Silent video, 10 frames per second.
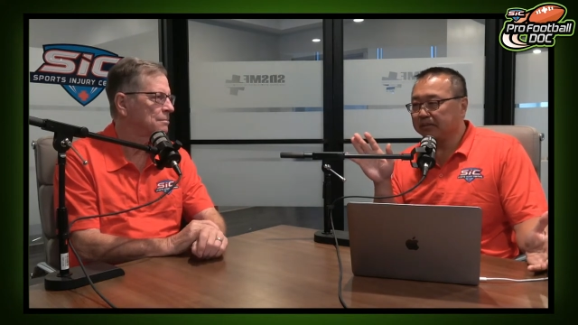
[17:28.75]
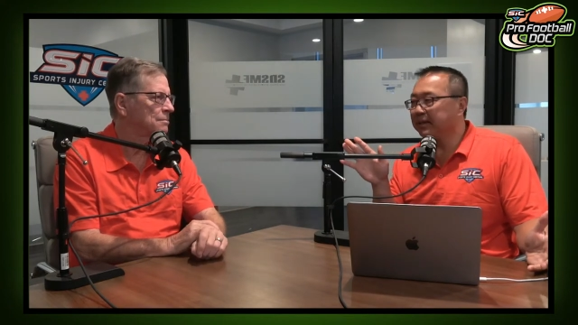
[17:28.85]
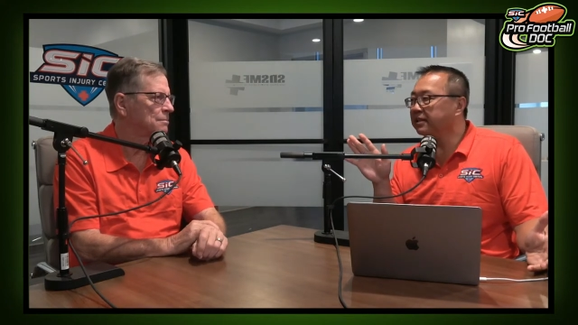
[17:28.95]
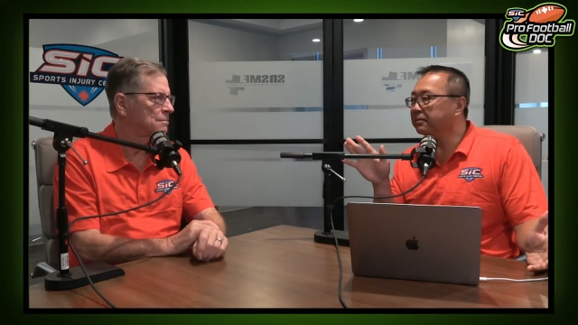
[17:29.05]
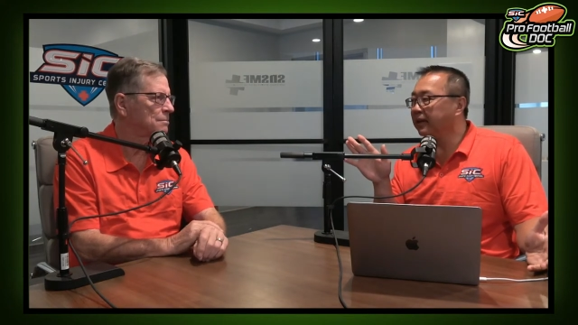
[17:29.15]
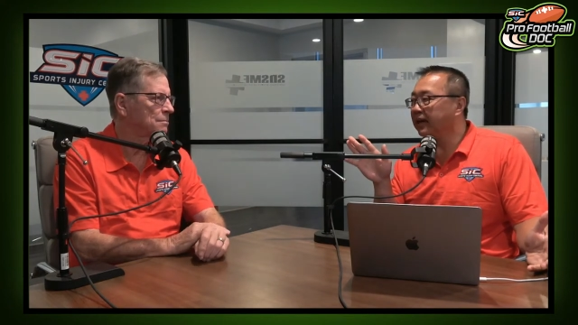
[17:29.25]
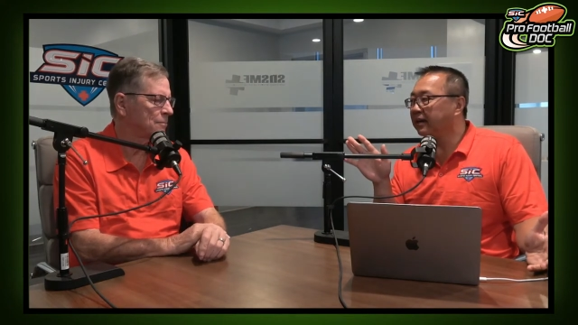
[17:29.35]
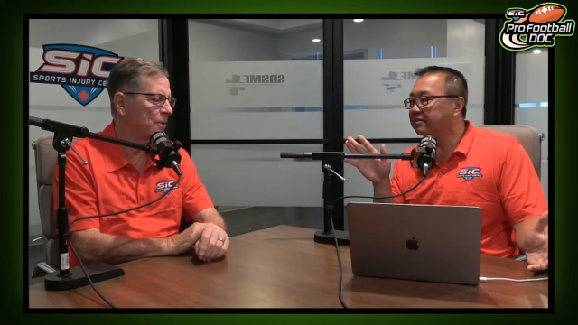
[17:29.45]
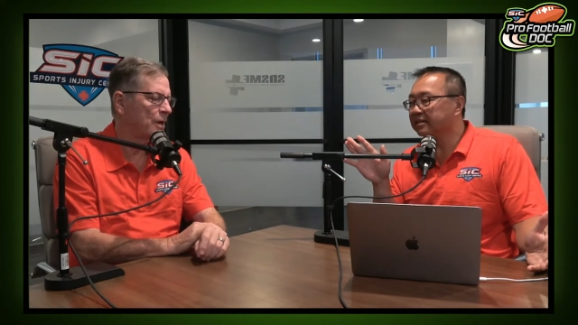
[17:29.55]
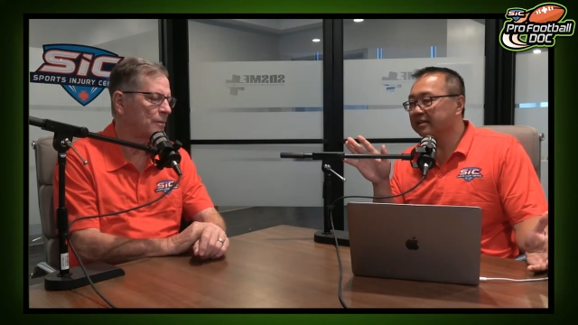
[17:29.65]
Speaker 1: We made the
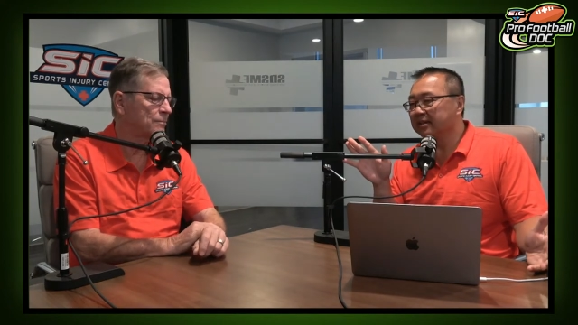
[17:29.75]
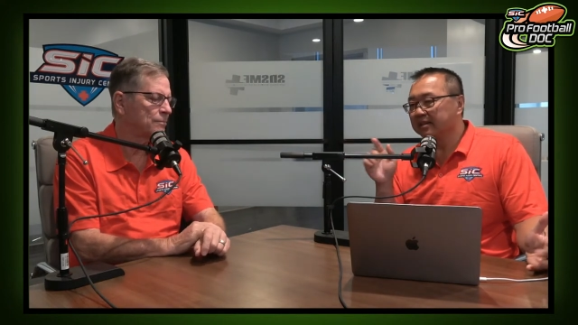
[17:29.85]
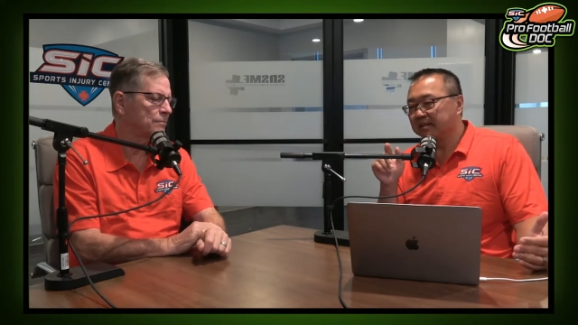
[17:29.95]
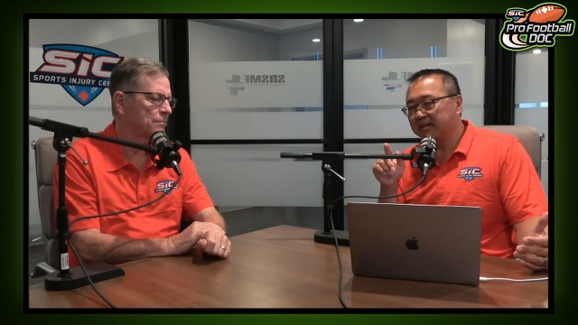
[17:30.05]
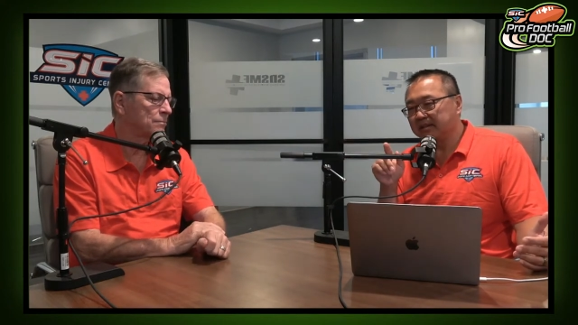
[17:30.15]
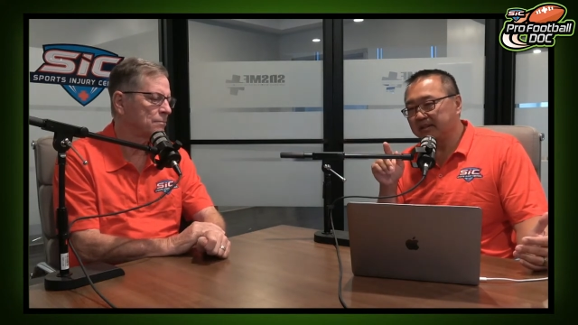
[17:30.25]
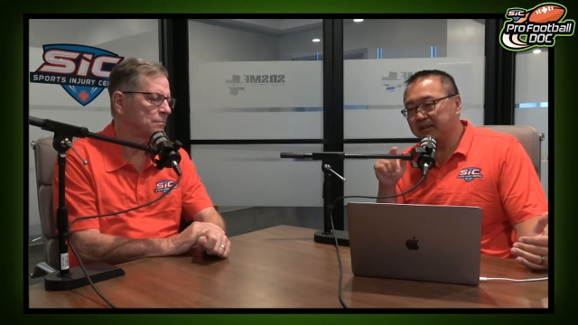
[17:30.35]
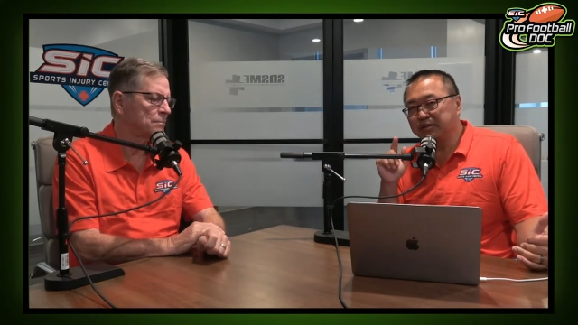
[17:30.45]
playoffs. Yeah you